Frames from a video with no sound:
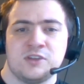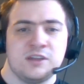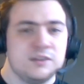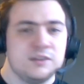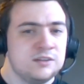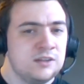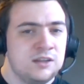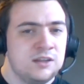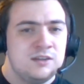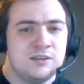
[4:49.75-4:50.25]
okay,
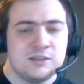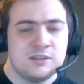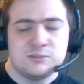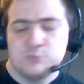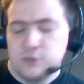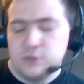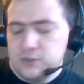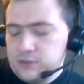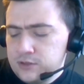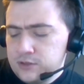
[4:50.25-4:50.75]
next
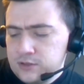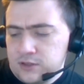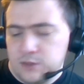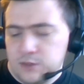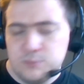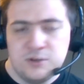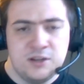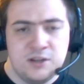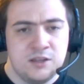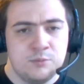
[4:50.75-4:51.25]
month I'm
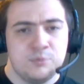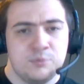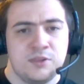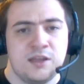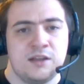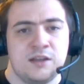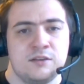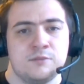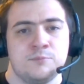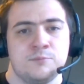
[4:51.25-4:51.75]
going to hit
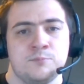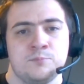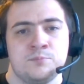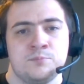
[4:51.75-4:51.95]
platinum.